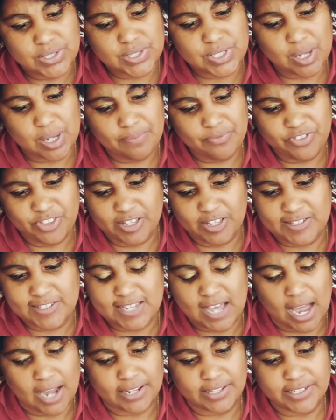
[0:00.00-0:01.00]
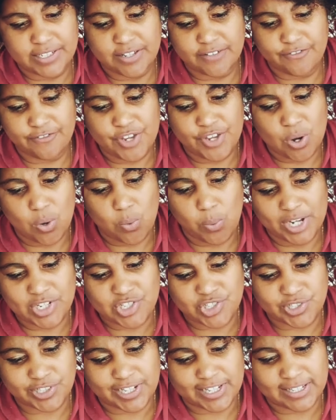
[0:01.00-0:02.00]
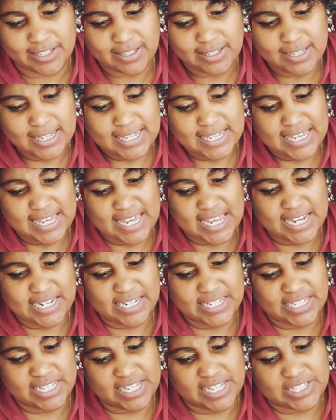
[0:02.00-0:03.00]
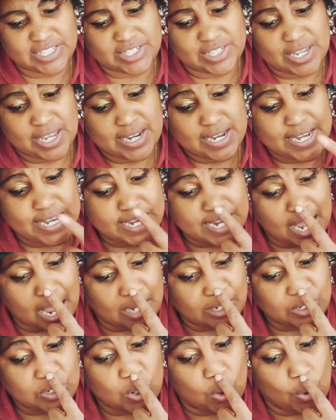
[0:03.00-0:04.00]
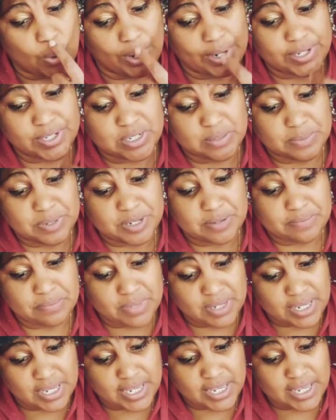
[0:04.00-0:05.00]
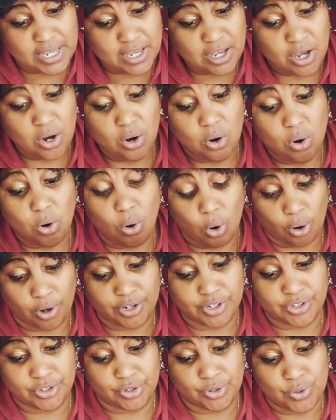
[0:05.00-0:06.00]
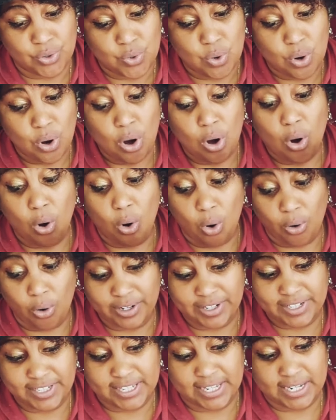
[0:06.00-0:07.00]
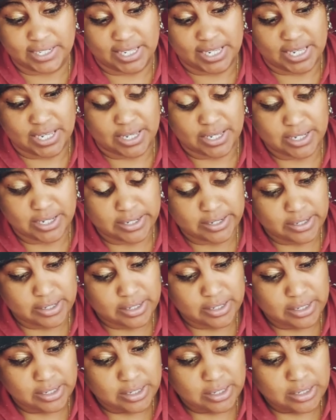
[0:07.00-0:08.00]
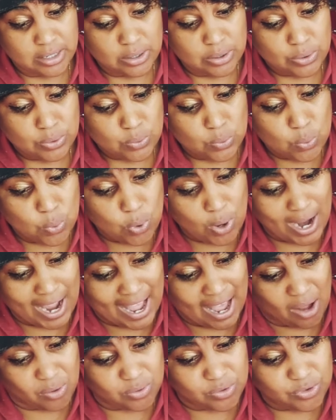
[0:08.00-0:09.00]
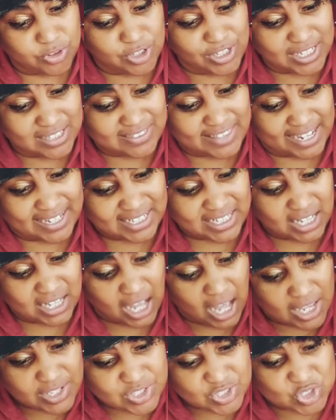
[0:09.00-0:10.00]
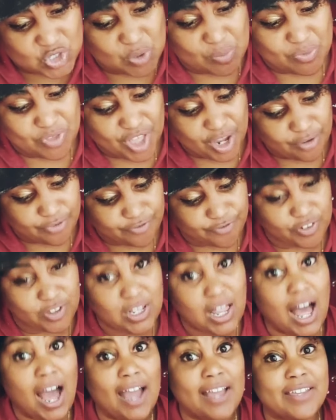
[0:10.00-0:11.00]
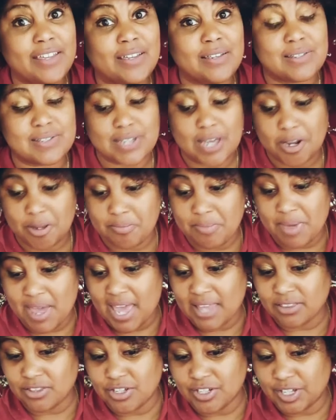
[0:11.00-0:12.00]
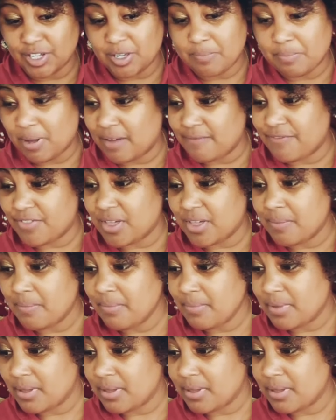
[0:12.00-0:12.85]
something's got to give here, Witchling. And it's not going to be me or you or Kitty. Wow, look at that costume. They're flying, said a man looking above them.